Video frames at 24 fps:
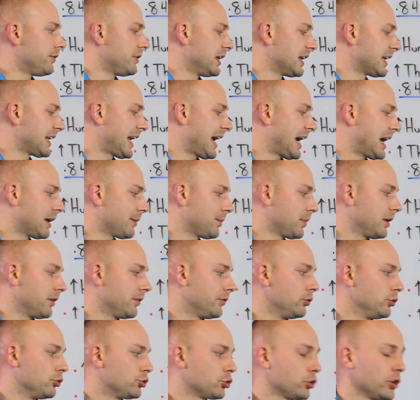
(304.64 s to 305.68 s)
of the Academy
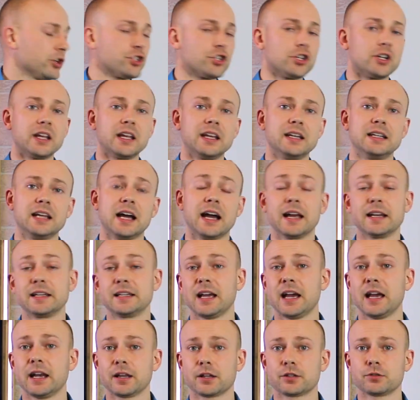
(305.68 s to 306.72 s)
of Nutrition nutrition and
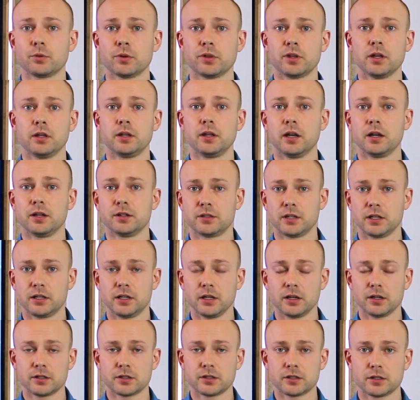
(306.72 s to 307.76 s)
dietetics, what they did is they
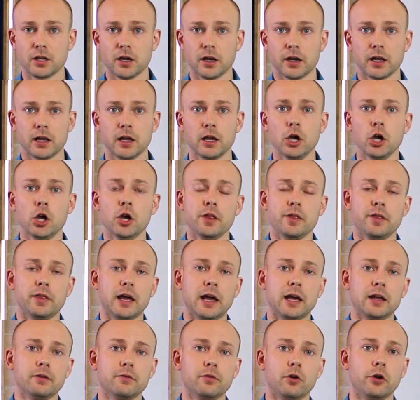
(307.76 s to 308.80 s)
did a study
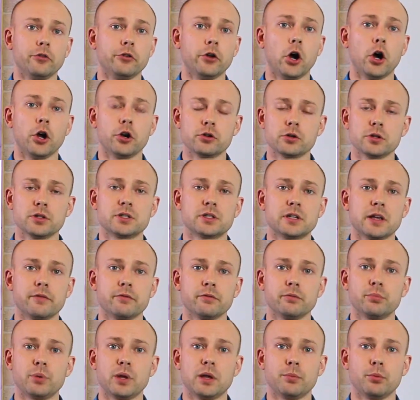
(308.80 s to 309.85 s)
that involved
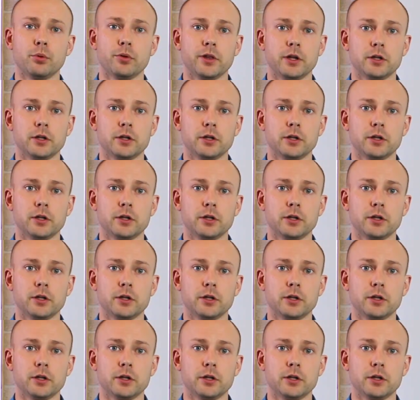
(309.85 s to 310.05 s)
107 people.